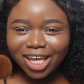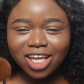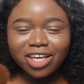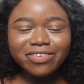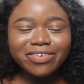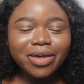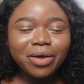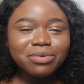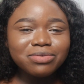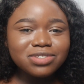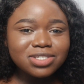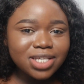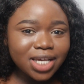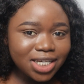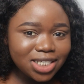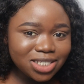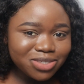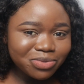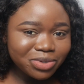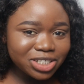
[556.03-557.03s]
If you're
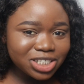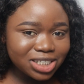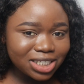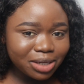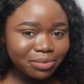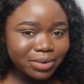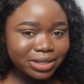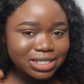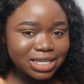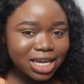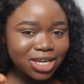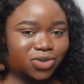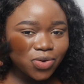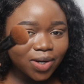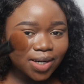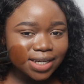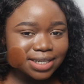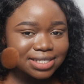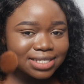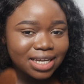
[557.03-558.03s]
obsessed with shea butter, you
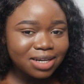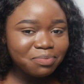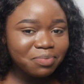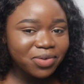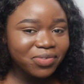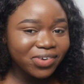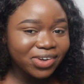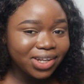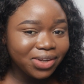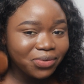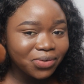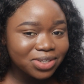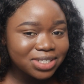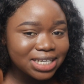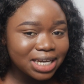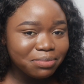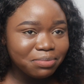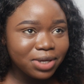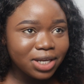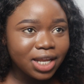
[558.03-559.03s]
understand perfectly
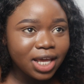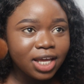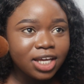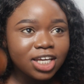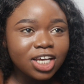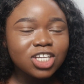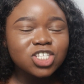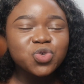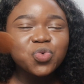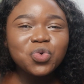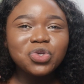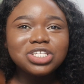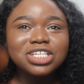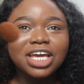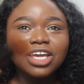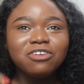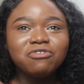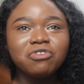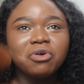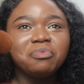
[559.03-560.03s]
what I mean. It's almost
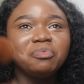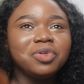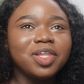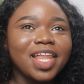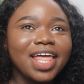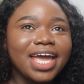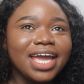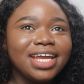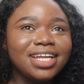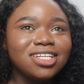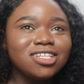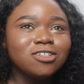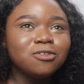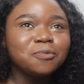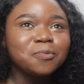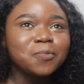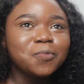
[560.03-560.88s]
like you've applied